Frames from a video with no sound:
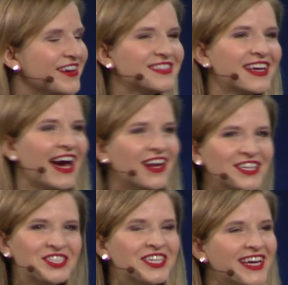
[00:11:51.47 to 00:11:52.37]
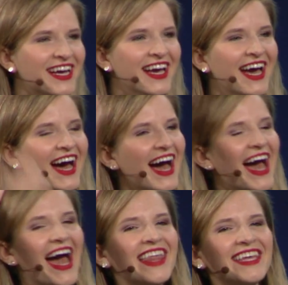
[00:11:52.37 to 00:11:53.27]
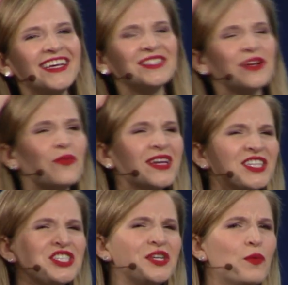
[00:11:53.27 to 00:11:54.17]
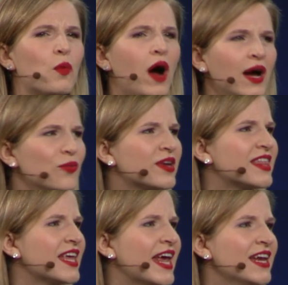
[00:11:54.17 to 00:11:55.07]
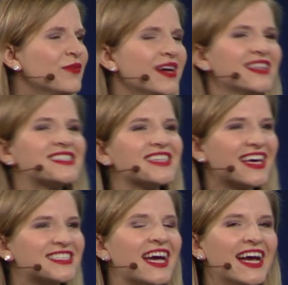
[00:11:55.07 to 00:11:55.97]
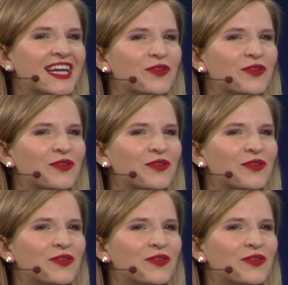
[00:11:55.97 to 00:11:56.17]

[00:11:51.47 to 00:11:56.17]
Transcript: I was like, how did she? And then I was like, what did she want with it anyway? This like tiny